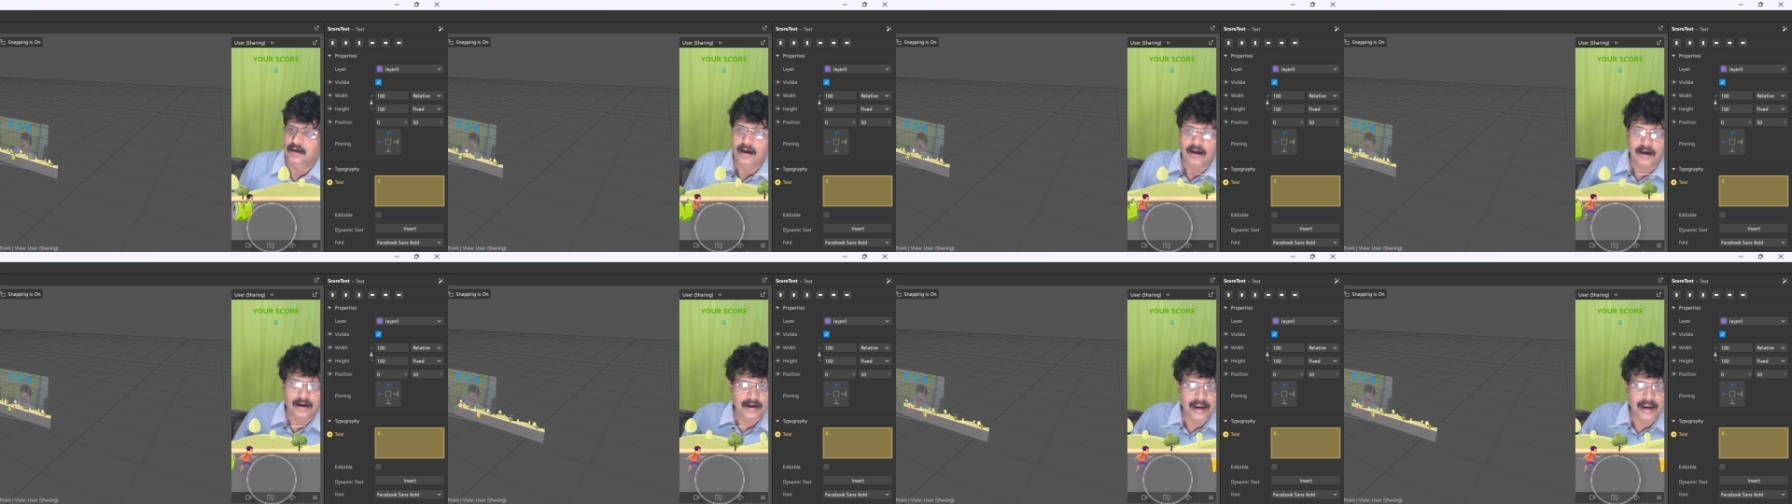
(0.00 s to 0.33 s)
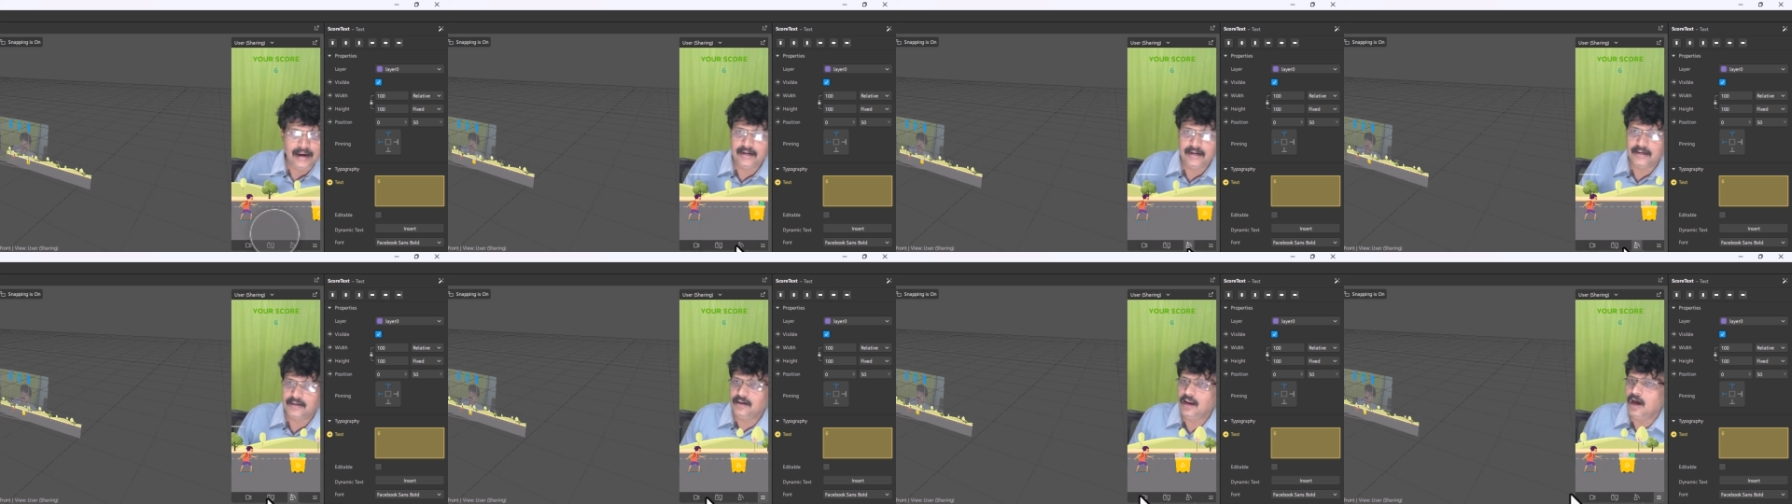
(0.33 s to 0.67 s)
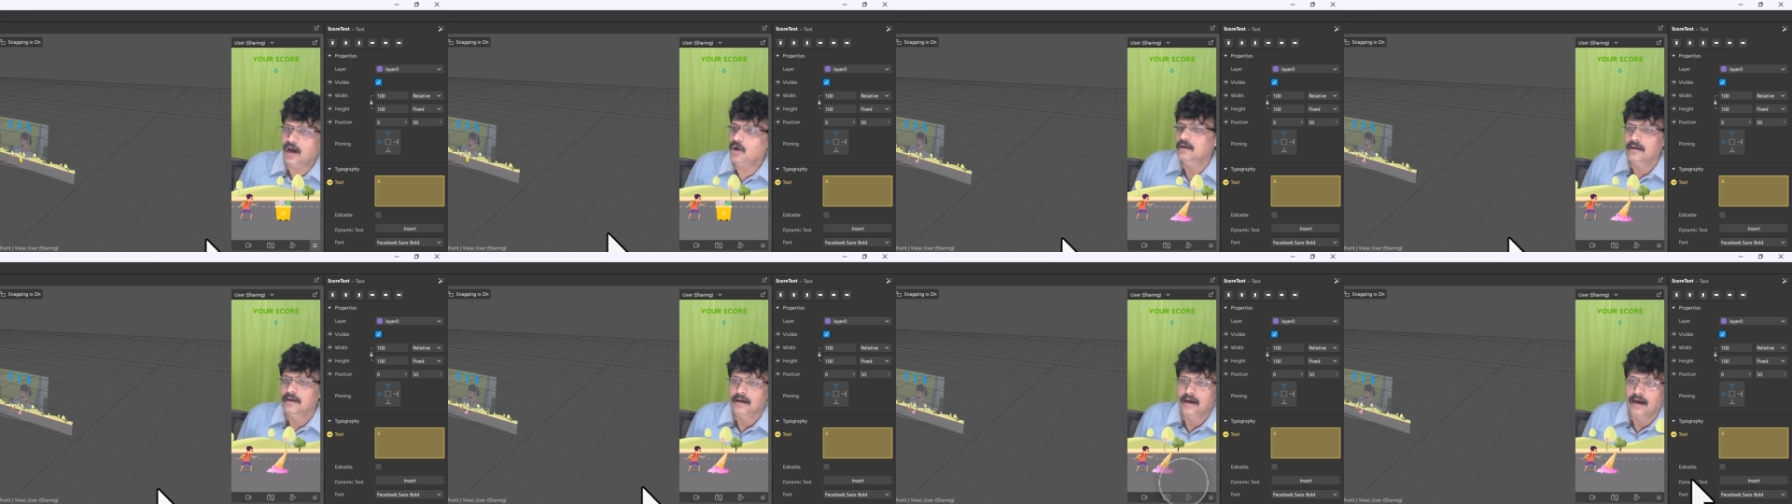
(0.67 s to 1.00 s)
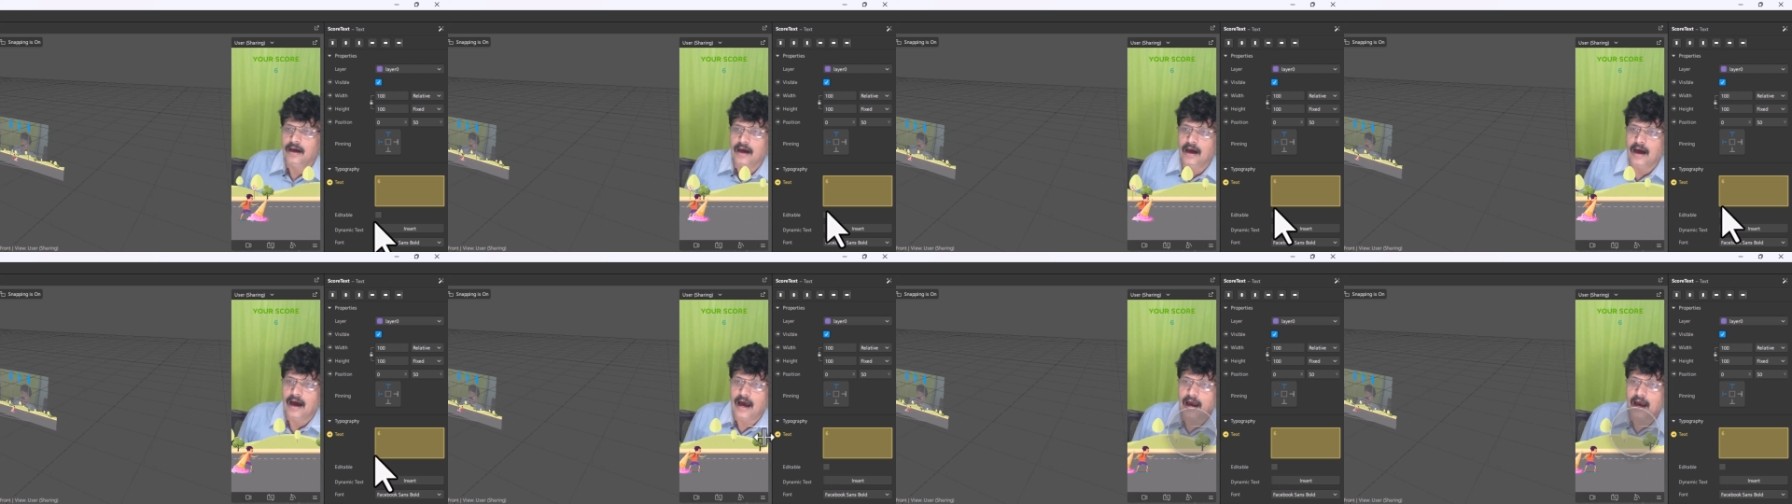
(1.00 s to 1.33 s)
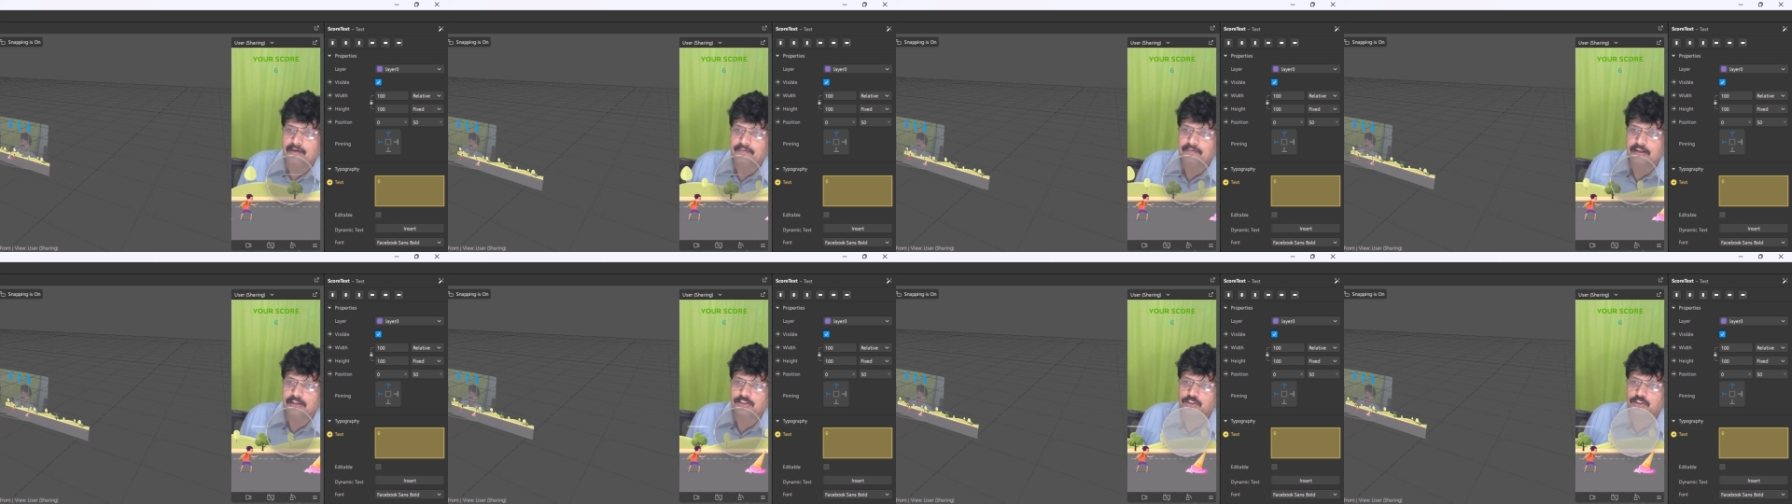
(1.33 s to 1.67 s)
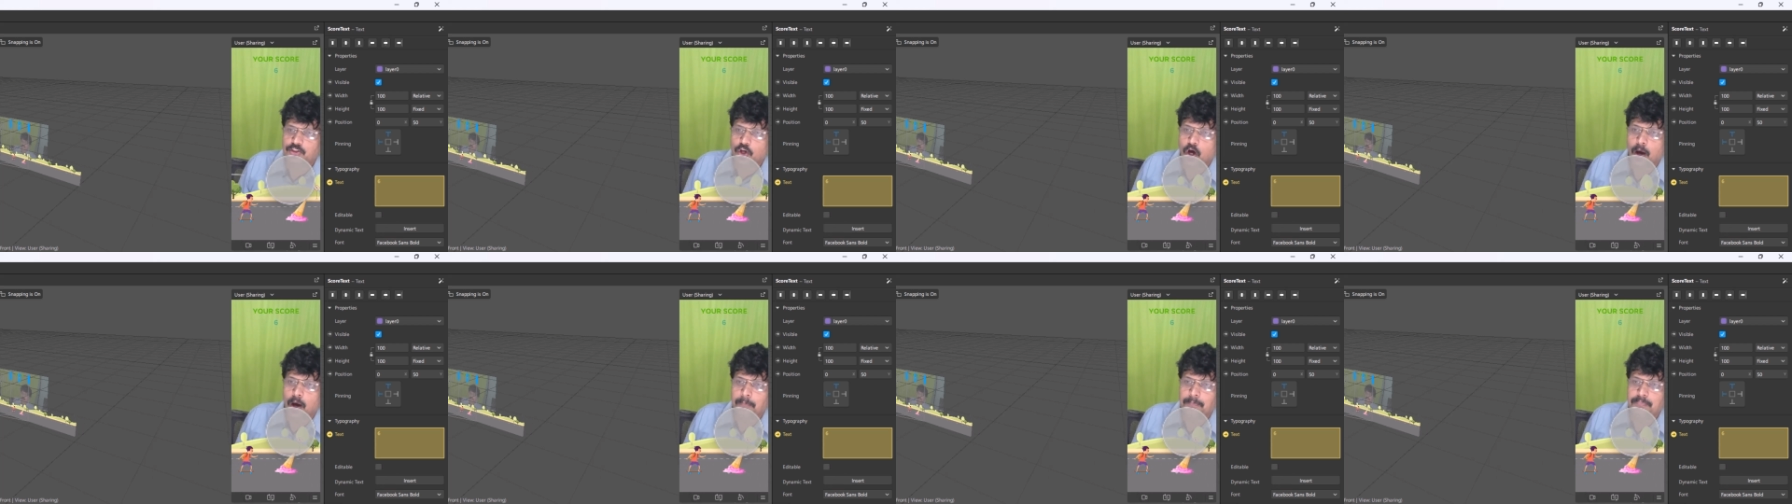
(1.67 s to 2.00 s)
Right now, I will
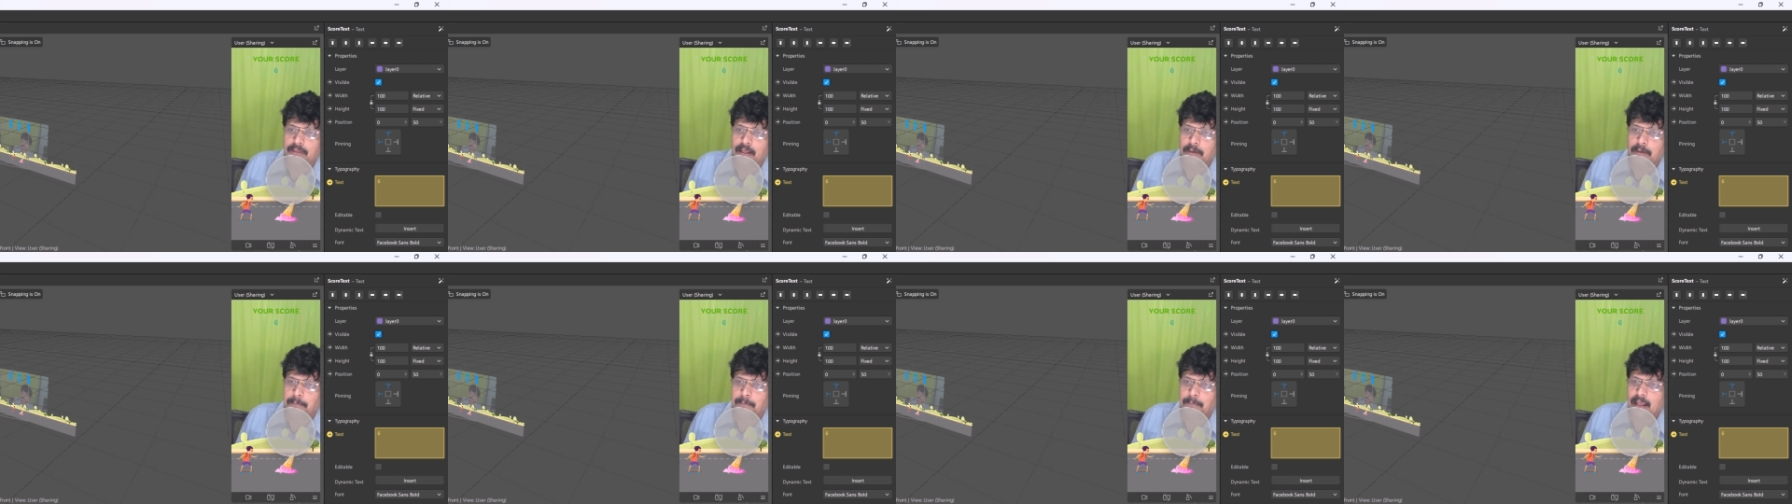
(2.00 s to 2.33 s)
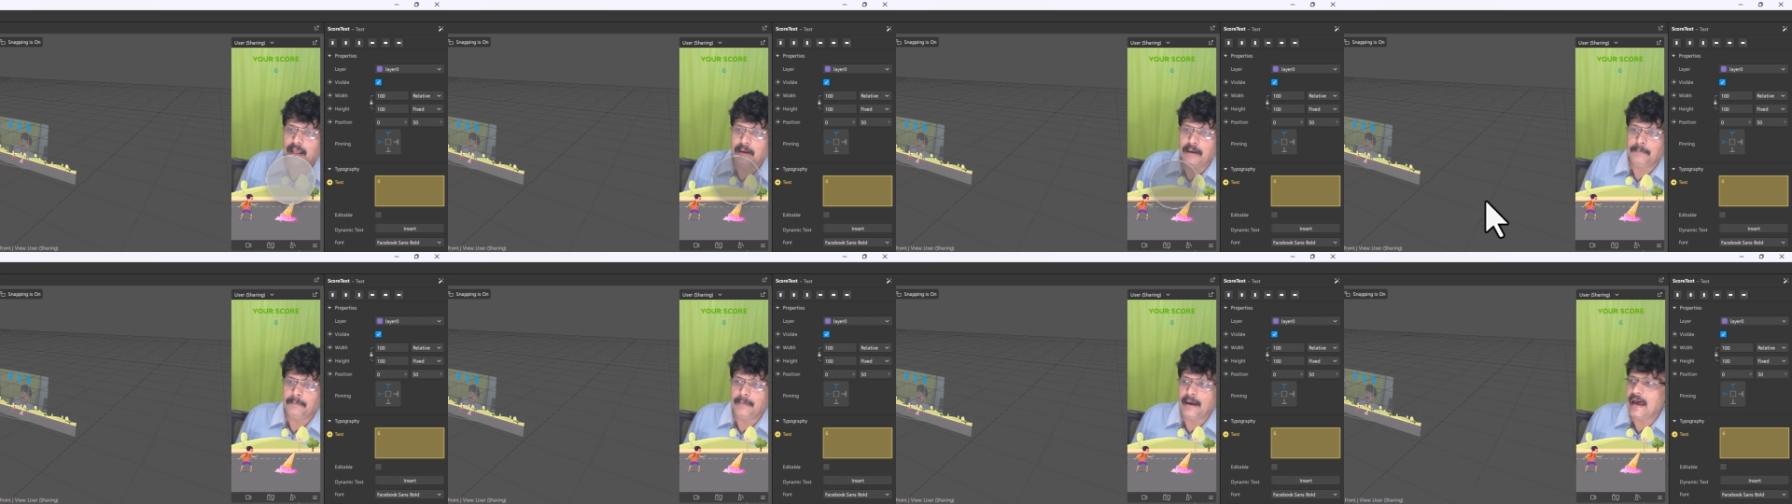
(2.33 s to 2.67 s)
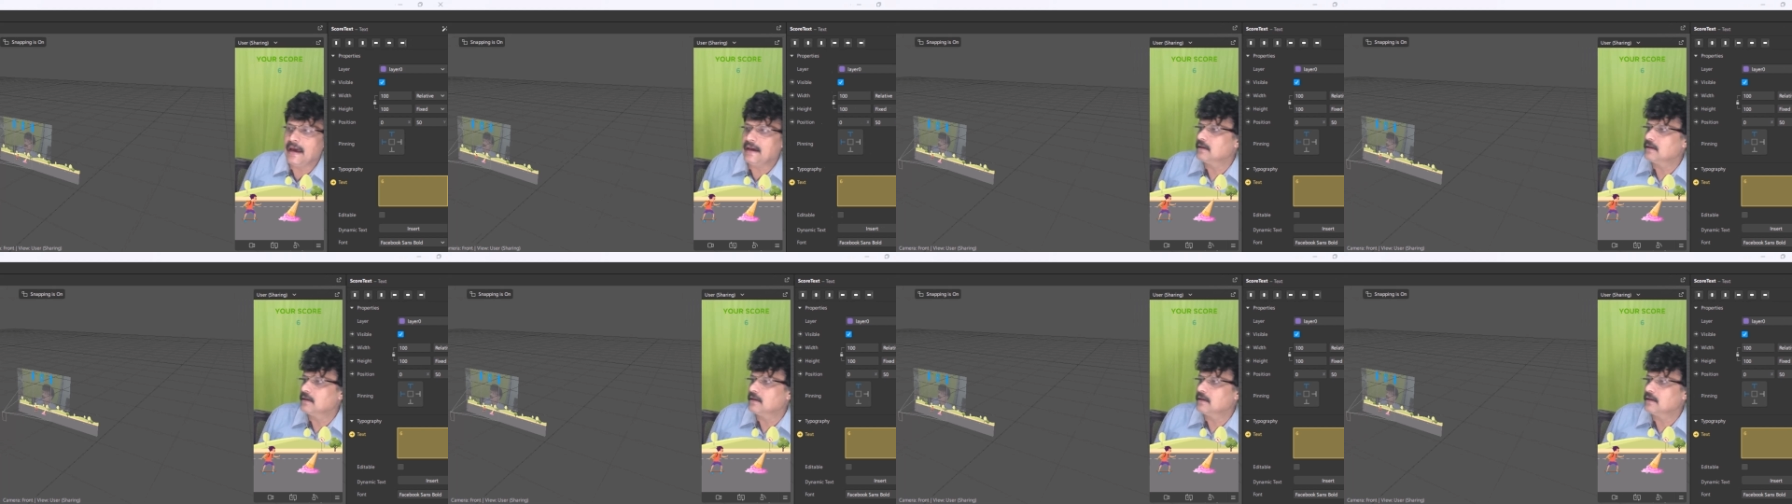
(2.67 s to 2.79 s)
stop the playback,